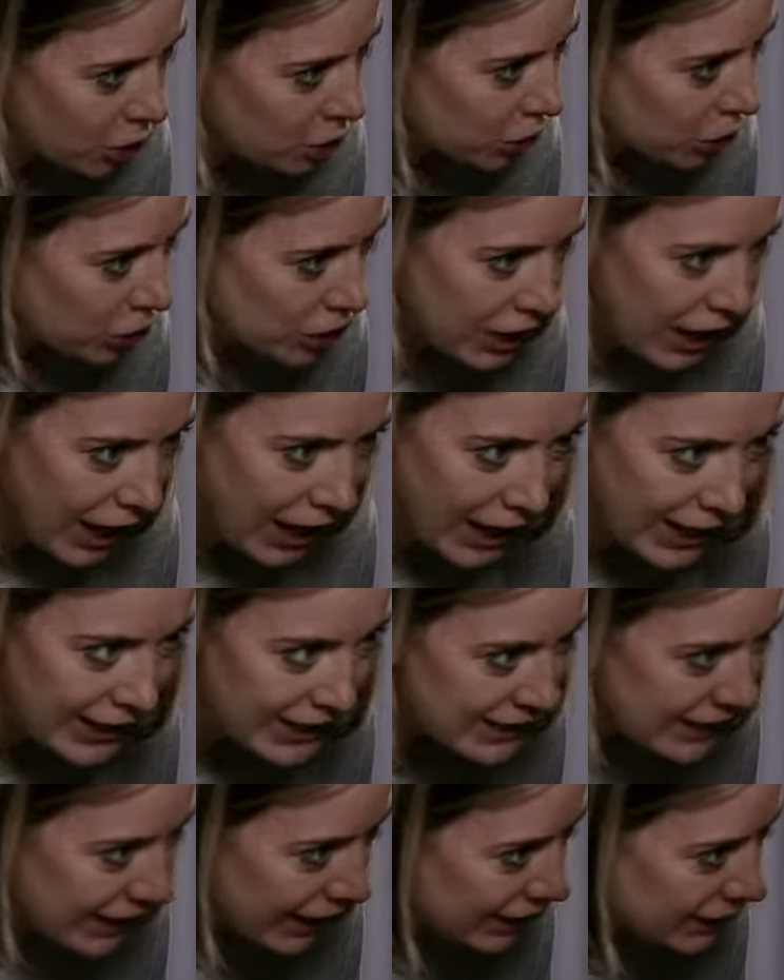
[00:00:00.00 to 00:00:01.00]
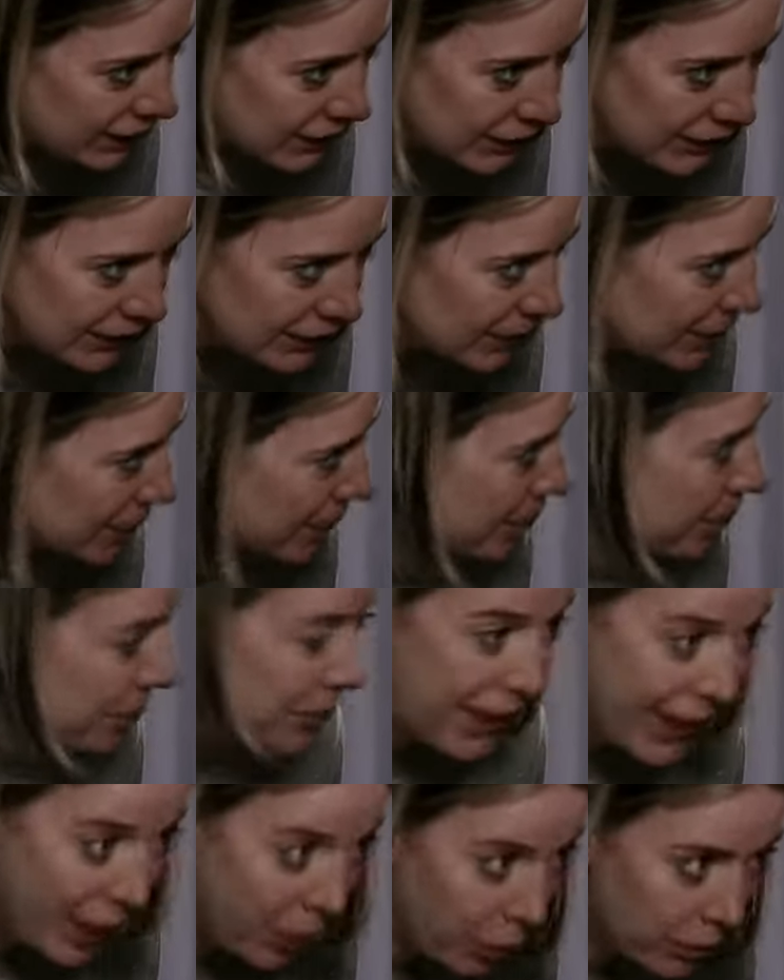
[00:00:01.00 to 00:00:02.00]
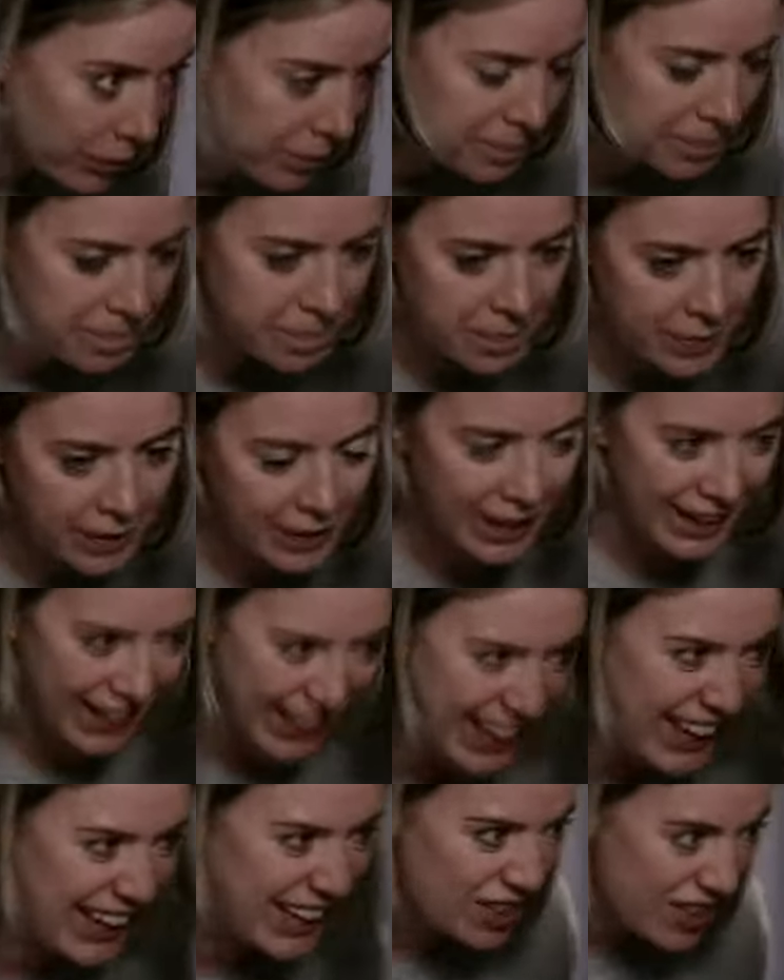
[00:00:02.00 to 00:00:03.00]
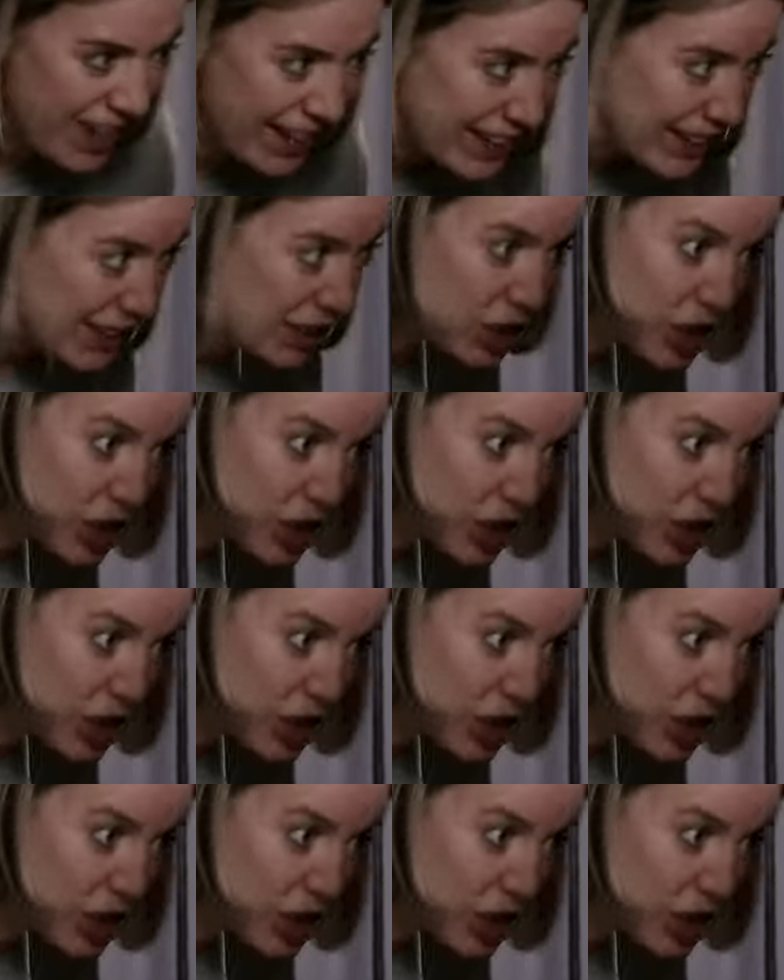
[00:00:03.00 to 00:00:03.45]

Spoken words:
good at hiding. Now, I reckon